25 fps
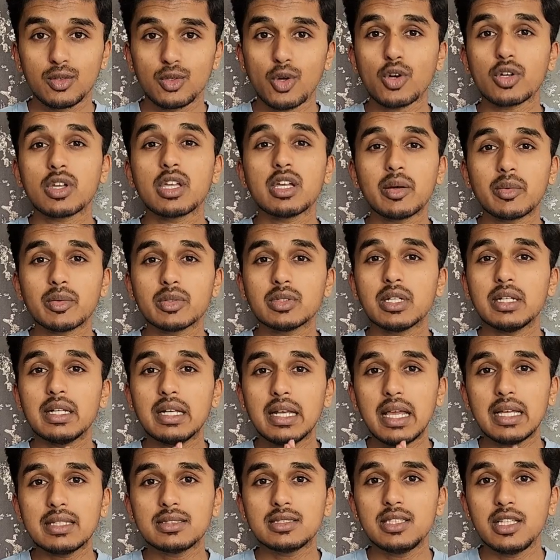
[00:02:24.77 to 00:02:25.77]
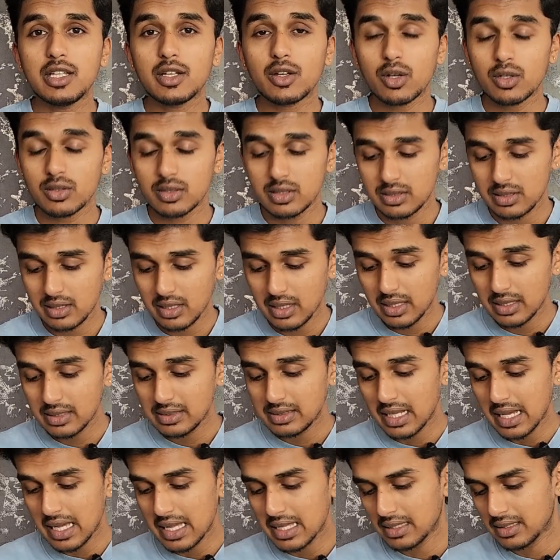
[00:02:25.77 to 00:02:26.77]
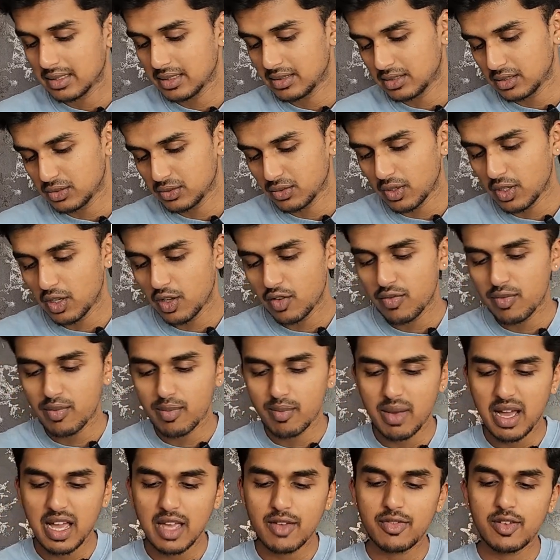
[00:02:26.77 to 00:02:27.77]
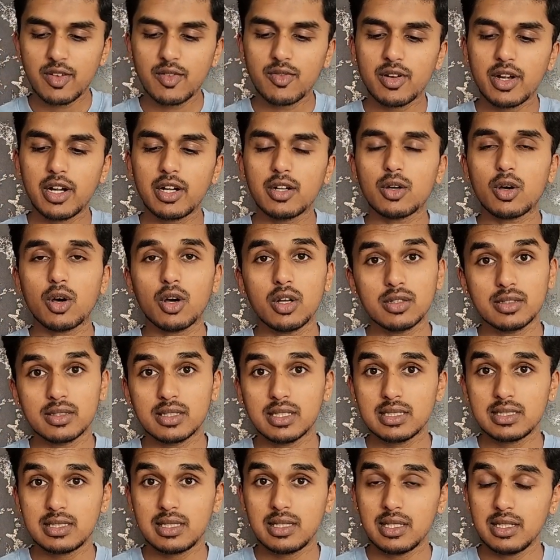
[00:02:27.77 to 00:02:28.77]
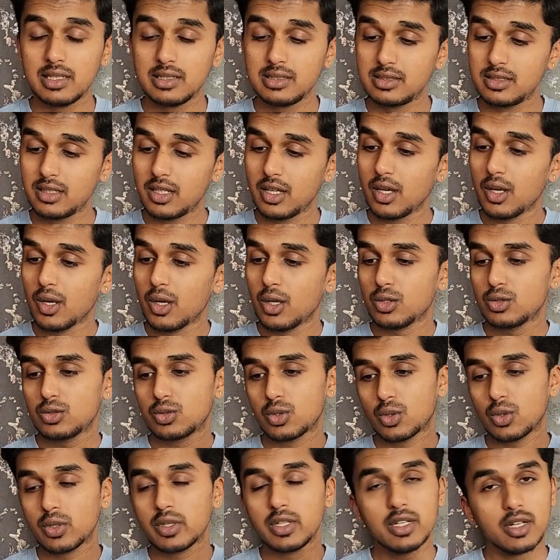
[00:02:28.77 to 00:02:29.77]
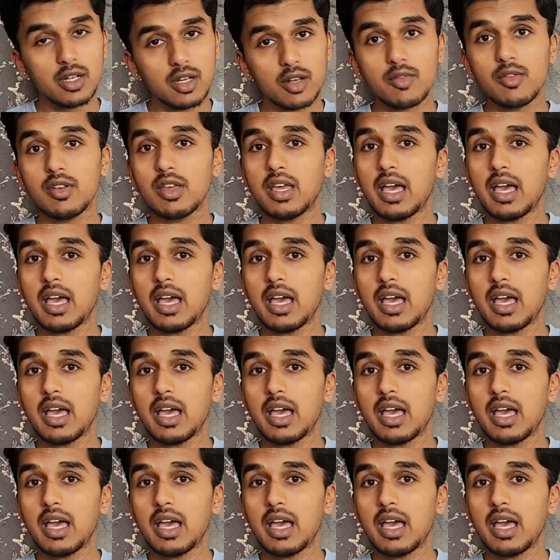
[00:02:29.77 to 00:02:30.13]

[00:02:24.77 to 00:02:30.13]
Talking about the next sneaker on this list, and this is one of my favorite on this list. So here we